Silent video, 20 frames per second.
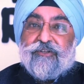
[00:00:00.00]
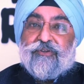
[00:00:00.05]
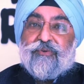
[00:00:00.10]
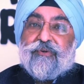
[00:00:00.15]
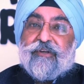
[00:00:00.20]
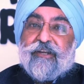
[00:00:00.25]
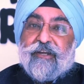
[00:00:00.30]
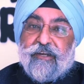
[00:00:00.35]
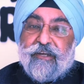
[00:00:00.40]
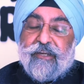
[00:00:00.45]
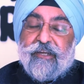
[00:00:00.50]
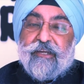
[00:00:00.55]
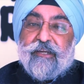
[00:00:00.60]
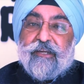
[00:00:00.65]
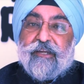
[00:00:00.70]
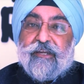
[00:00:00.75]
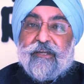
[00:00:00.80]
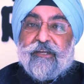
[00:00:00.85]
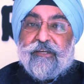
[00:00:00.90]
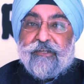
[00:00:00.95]
to
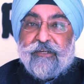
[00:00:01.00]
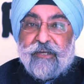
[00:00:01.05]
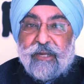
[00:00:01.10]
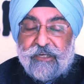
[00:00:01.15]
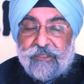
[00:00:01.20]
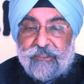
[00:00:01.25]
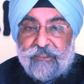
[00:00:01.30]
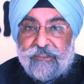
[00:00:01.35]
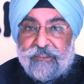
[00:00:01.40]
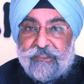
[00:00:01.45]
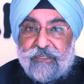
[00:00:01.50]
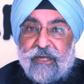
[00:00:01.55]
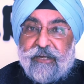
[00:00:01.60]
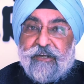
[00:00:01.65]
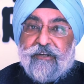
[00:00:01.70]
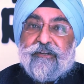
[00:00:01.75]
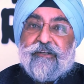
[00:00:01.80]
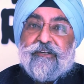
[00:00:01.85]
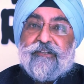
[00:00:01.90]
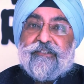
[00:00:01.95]
nearly international
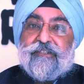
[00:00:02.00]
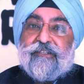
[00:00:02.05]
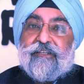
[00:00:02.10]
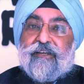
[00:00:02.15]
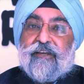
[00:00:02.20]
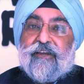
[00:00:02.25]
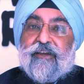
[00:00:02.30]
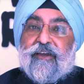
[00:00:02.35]
standards.